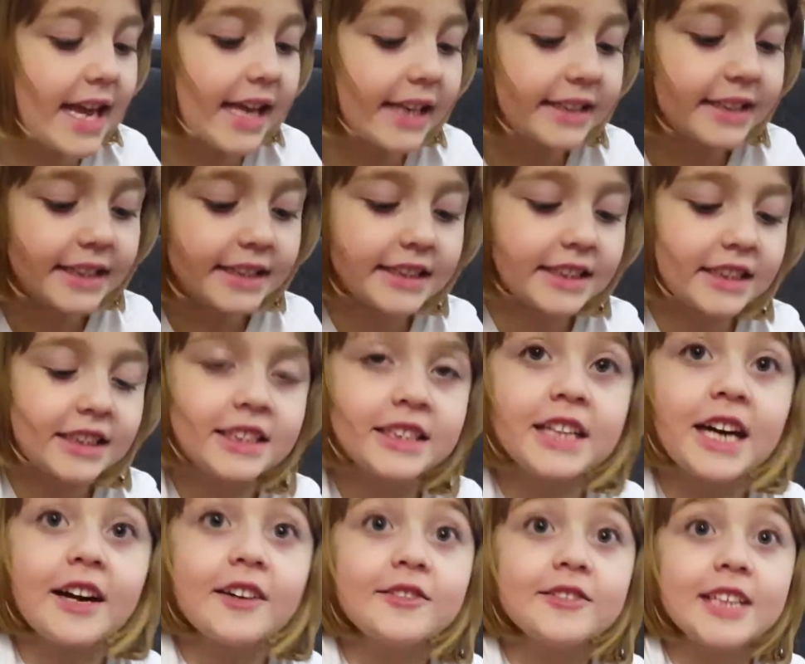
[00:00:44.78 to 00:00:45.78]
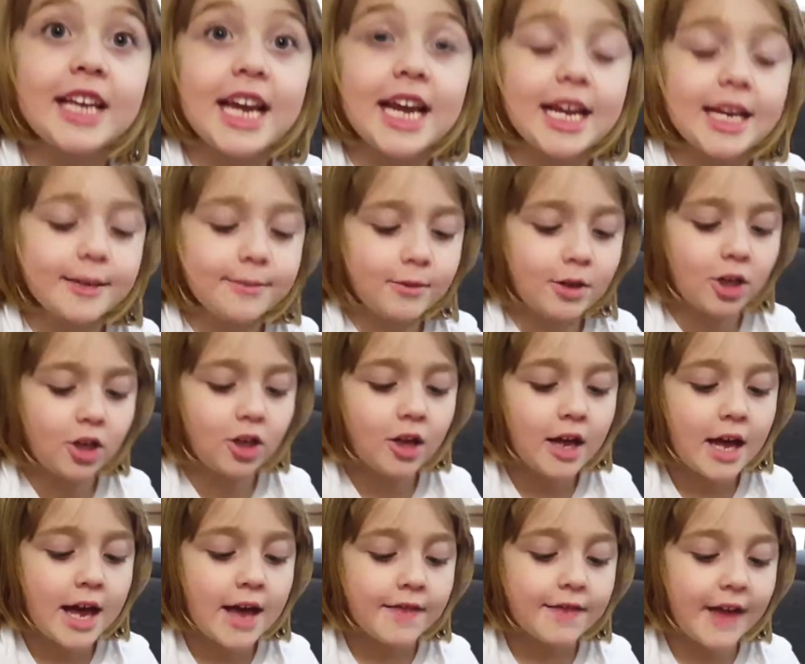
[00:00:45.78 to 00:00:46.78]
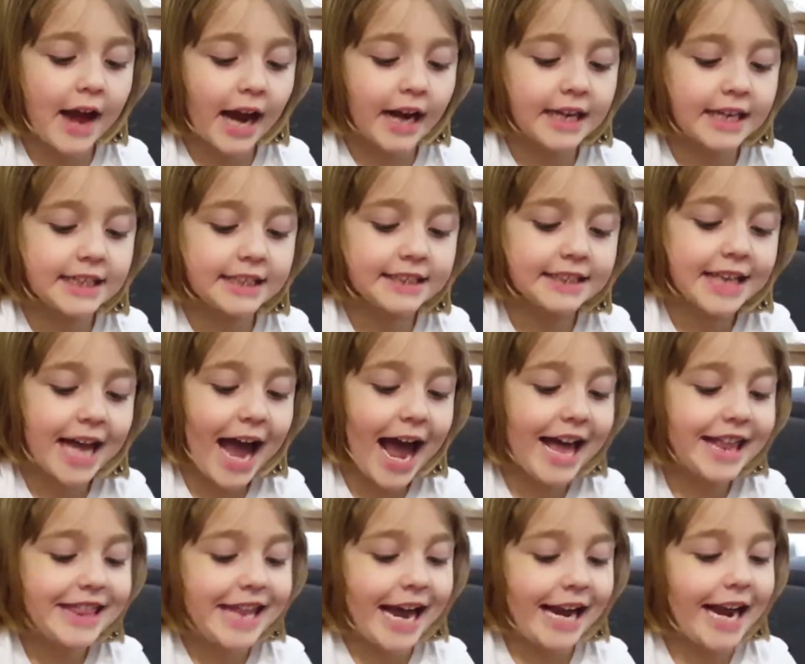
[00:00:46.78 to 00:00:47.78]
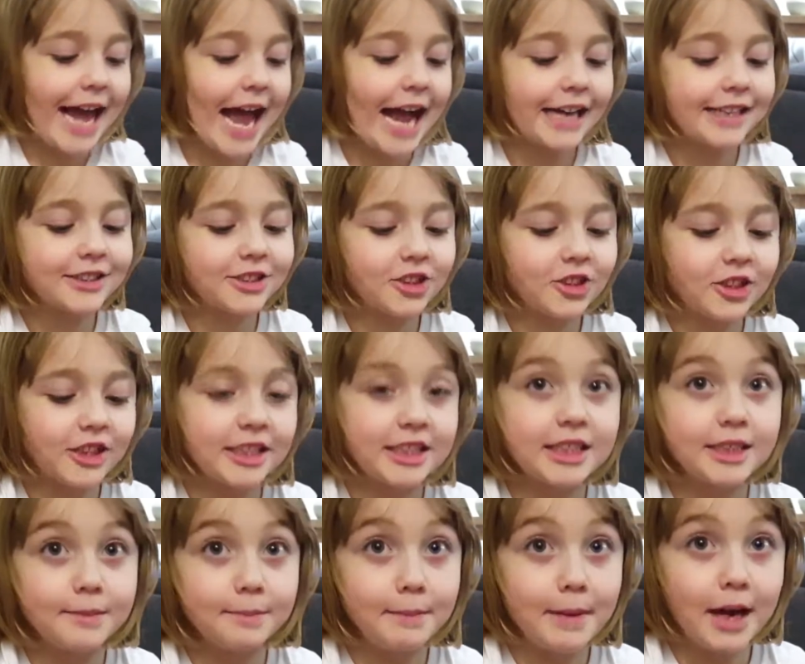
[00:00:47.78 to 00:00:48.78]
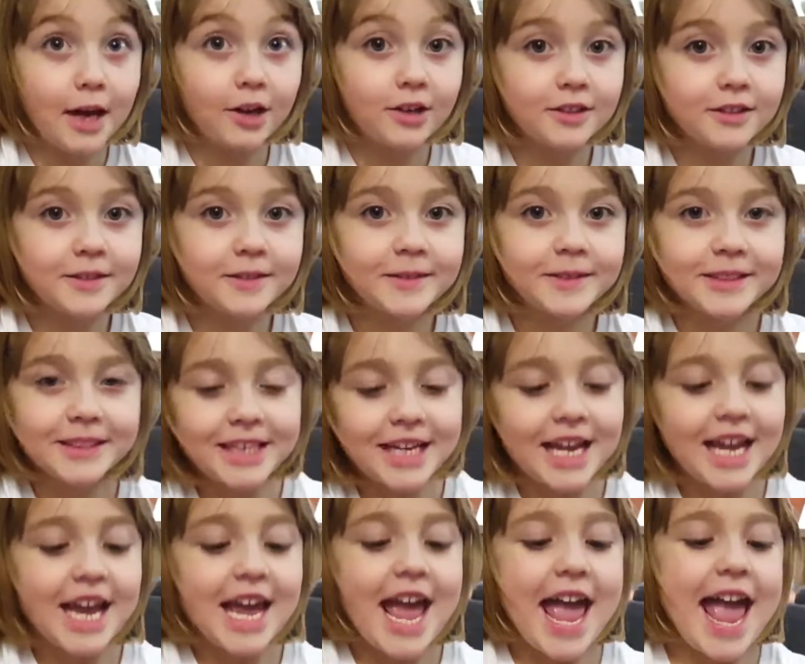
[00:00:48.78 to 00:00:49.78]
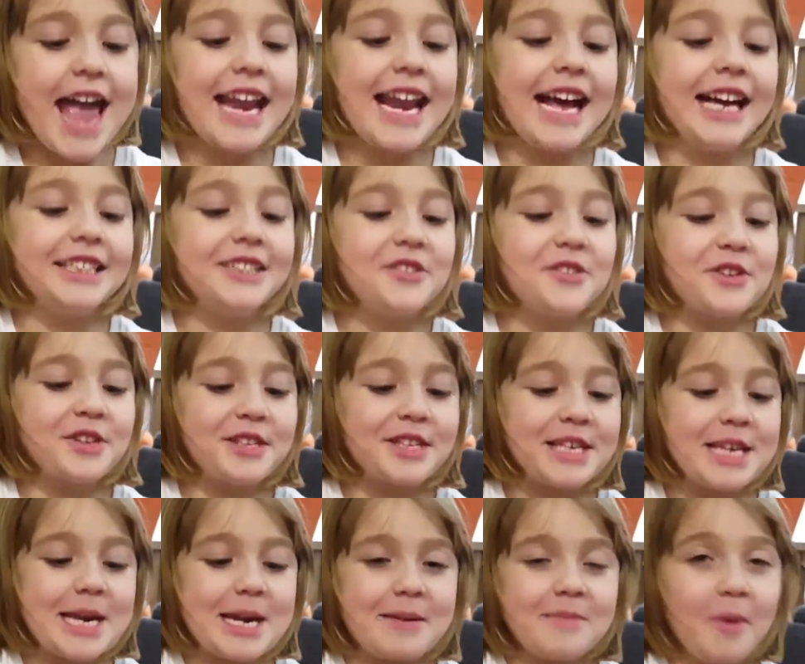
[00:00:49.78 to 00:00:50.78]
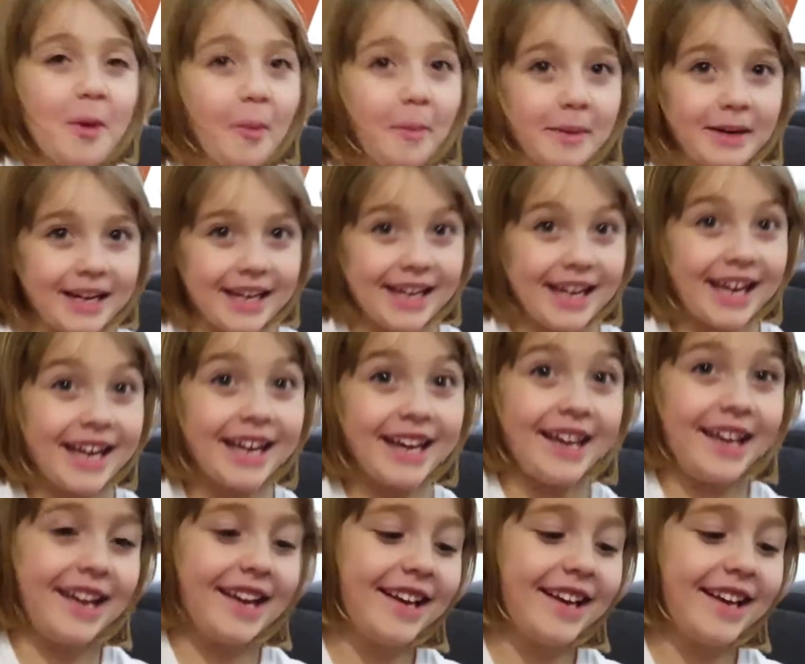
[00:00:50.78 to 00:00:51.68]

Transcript: It's a stuffed animal that is that actually smells. Mm. And as you can see, I'm opening it.